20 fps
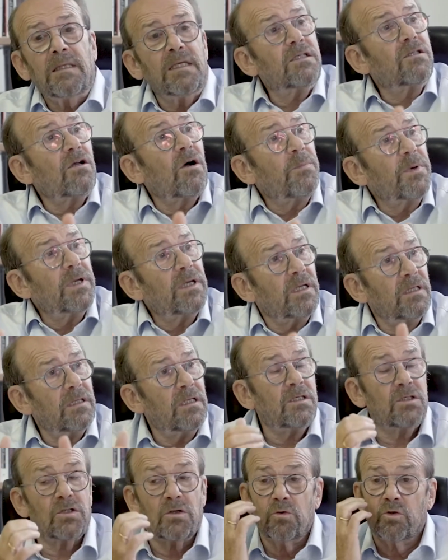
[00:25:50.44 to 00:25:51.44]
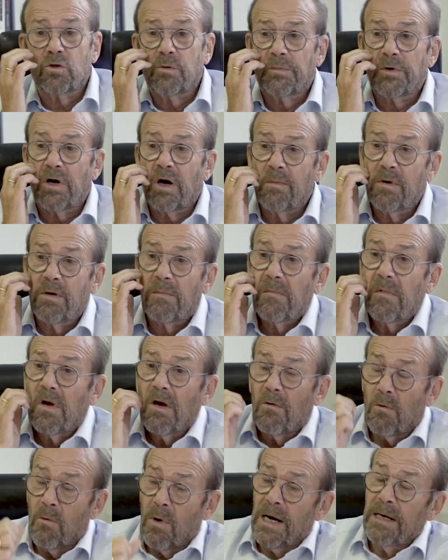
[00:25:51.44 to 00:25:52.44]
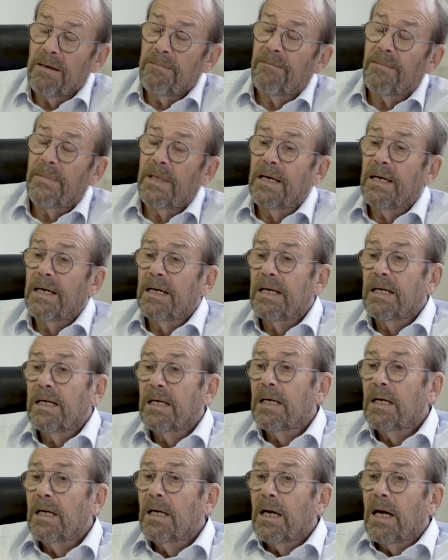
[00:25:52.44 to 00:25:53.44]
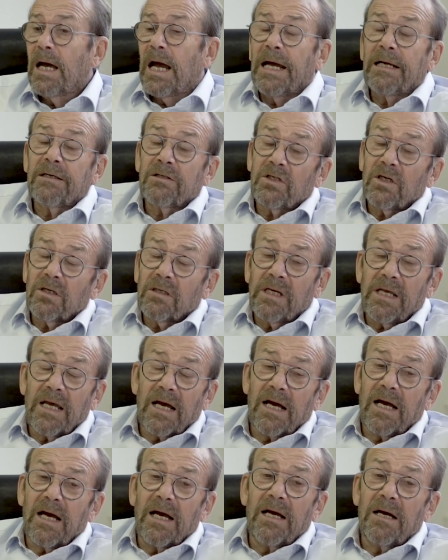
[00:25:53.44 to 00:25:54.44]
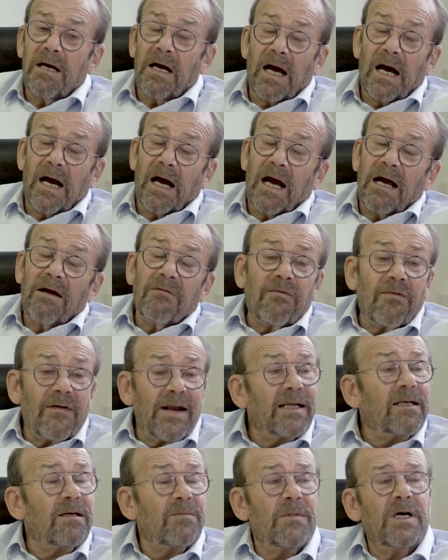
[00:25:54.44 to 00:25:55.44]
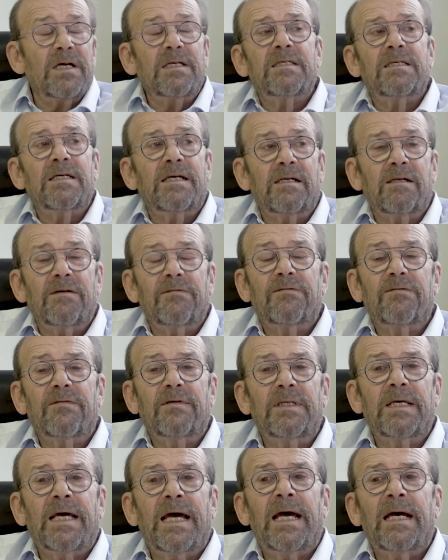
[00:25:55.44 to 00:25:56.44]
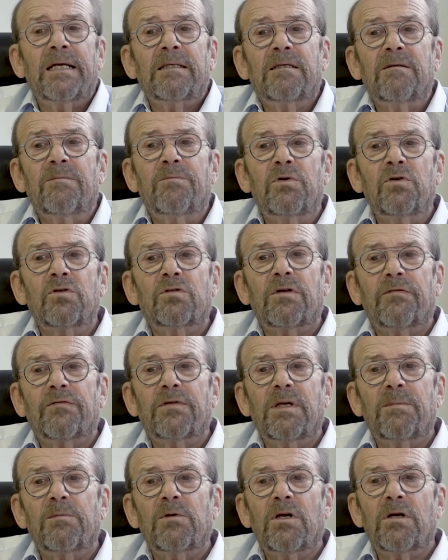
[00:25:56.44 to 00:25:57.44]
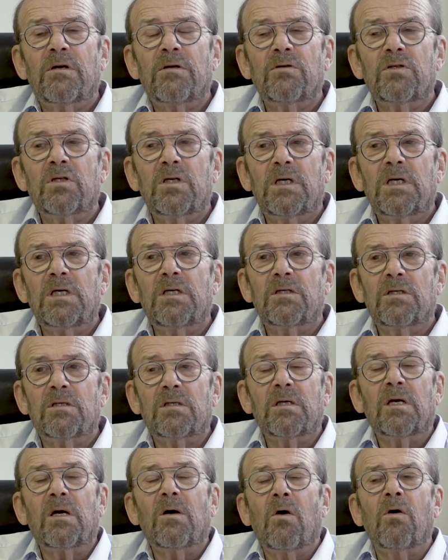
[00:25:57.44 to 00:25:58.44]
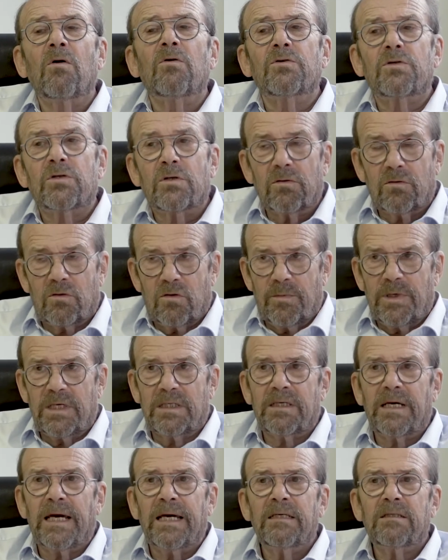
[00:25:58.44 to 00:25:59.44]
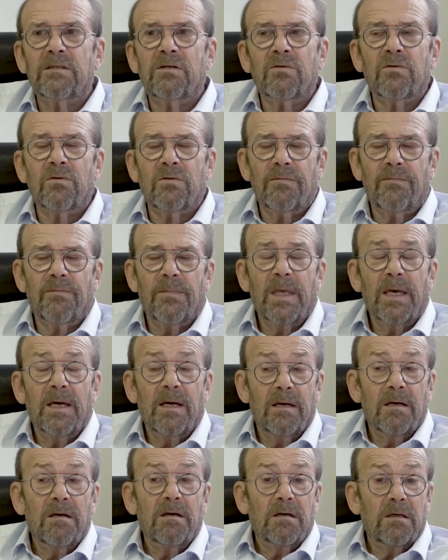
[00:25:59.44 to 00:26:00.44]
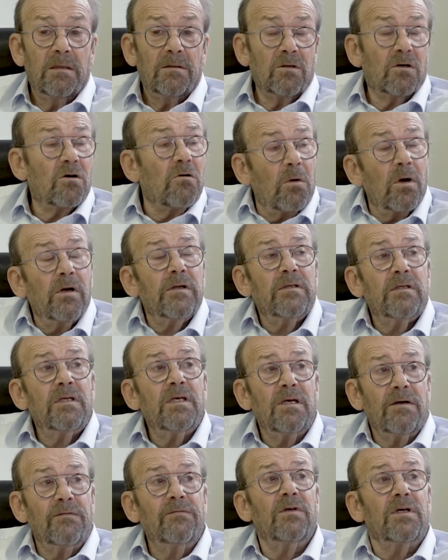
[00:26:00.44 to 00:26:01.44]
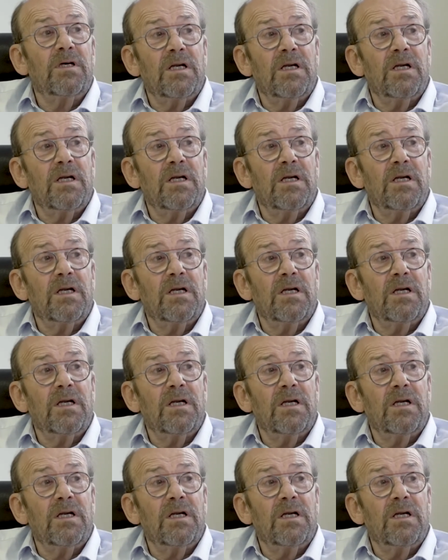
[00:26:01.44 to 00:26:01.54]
topic, in this social problem, one. And secondly, I flatter myself that the boost of criminology is also to be thanked to the quality of the